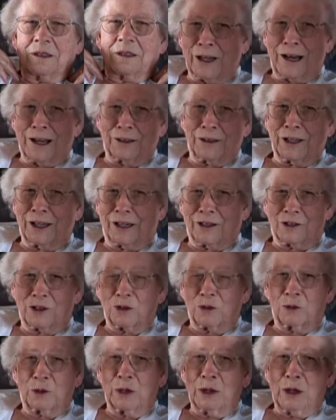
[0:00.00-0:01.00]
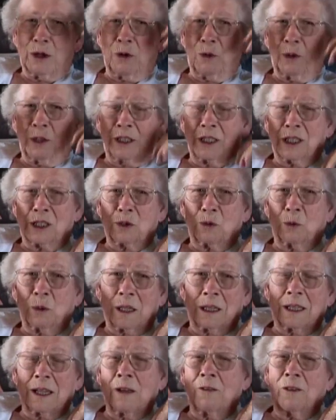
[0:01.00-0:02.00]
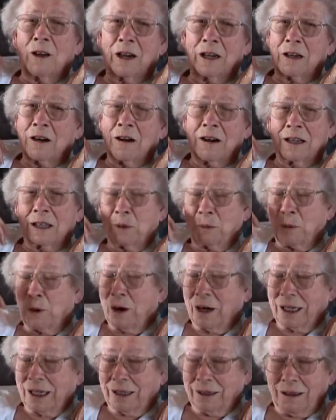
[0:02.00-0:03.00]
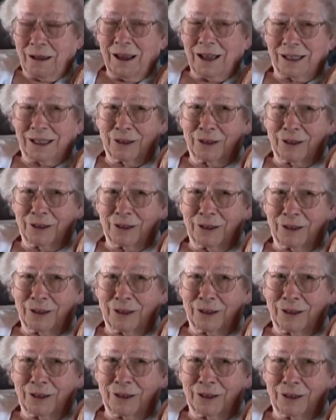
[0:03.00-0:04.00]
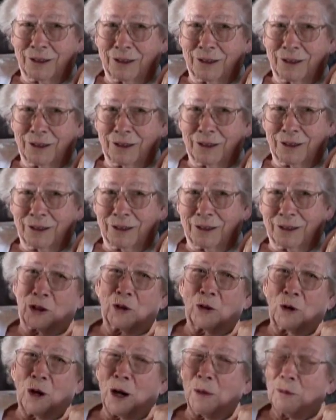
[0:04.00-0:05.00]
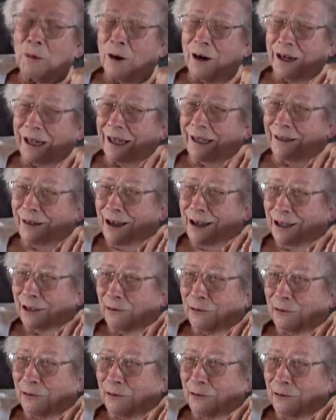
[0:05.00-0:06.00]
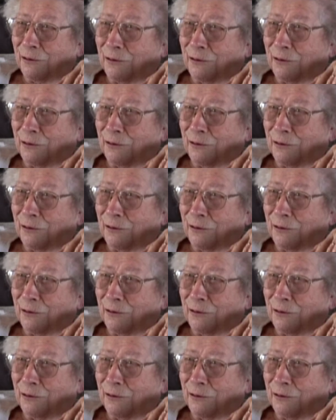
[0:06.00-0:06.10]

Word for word: got there. So we just we'll leave our car in the parking lot and through our parking lot and